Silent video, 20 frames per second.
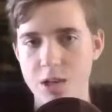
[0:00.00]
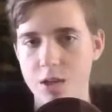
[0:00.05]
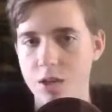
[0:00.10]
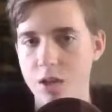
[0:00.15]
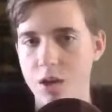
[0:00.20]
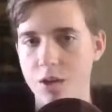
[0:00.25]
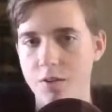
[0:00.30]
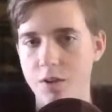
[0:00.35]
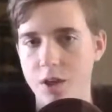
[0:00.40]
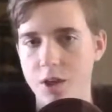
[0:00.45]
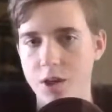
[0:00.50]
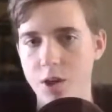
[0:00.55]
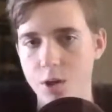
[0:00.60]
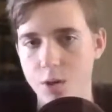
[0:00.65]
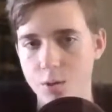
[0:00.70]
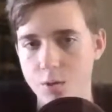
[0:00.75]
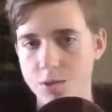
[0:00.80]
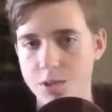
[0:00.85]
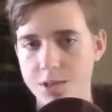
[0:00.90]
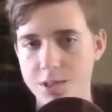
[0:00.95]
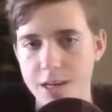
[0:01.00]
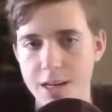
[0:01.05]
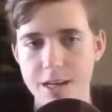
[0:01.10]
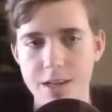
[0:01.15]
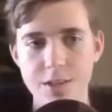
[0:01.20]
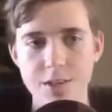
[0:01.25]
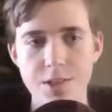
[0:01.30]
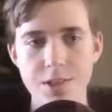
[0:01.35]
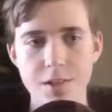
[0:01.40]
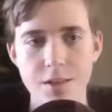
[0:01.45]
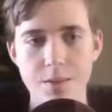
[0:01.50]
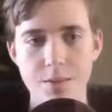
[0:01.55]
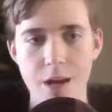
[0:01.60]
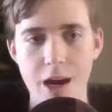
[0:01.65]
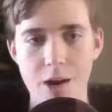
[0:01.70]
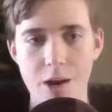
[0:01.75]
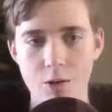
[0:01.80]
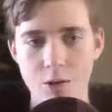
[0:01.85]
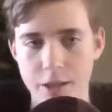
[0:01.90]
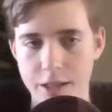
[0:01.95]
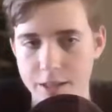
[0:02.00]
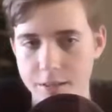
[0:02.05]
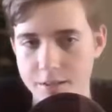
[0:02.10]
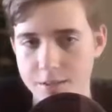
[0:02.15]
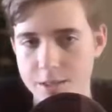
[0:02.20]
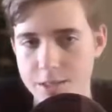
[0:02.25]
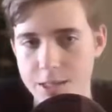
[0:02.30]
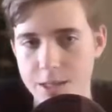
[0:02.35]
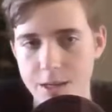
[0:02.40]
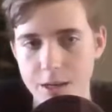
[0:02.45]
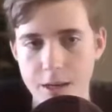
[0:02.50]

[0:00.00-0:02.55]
along the coast and into the Outlands.